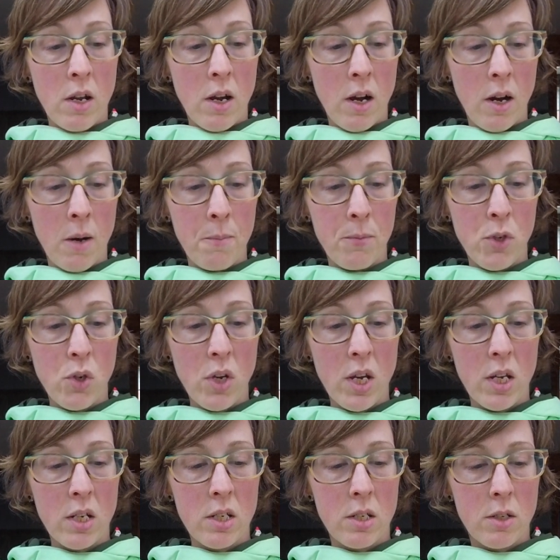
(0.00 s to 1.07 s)
You hit
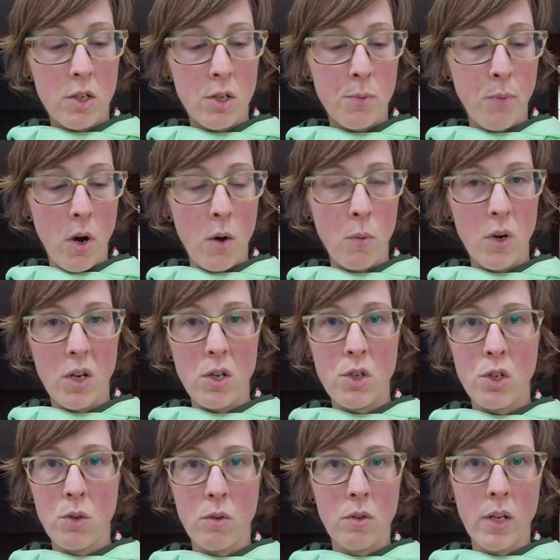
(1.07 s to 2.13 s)
a spot where you
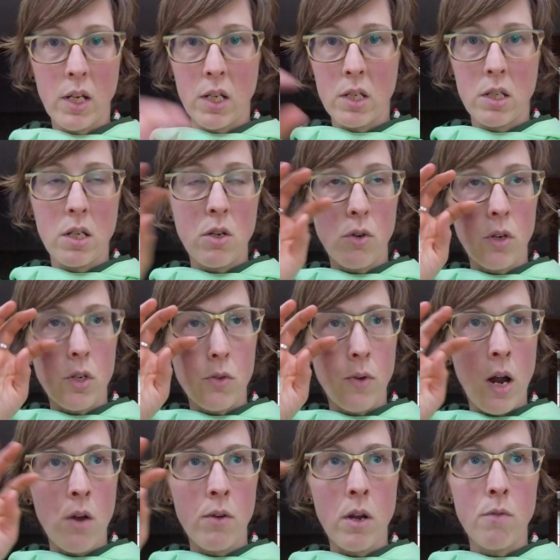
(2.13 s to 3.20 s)
do like a decrease
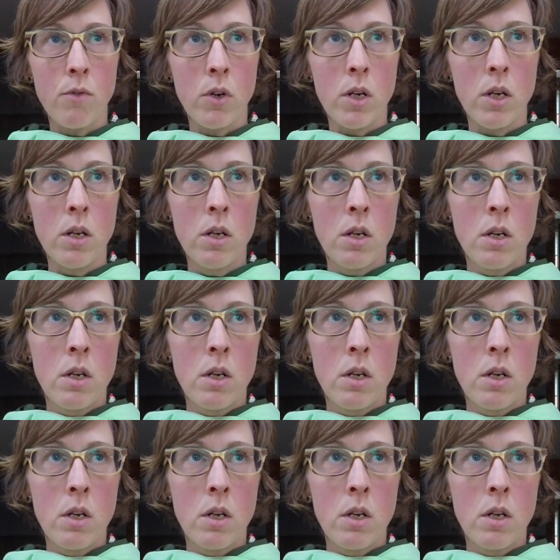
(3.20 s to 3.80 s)
round every